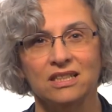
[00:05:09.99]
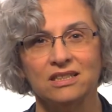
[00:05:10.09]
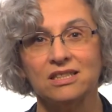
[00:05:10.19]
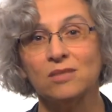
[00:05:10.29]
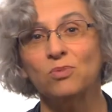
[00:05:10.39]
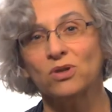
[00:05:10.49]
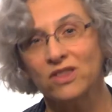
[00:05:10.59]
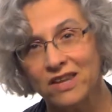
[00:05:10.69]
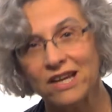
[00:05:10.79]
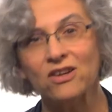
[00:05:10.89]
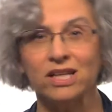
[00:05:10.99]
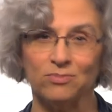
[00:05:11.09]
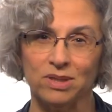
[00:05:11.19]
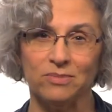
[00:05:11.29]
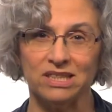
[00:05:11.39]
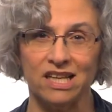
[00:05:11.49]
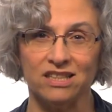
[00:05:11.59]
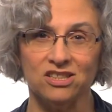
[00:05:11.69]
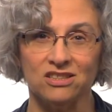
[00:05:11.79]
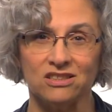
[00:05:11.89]
to support their
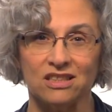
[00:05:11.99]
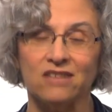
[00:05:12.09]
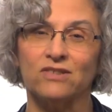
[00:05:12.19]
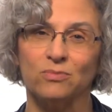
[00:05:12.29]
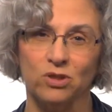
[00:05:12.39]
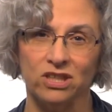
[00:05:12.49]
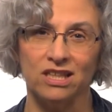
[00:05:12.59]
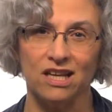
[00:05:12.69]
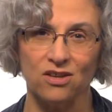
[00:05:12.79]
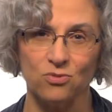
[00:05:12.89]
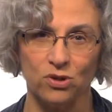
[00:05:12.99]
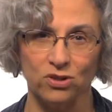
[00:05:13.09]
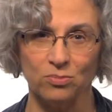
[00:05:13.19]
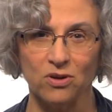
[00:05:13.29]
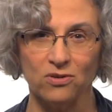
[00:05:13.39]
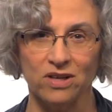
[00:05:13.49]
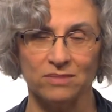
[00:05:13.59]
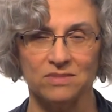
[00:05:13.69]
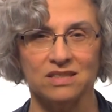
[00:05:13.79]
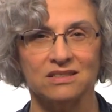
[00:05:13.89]
implementation of community health worker
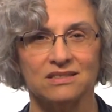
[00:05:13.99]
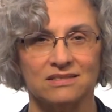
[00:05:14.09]
programs.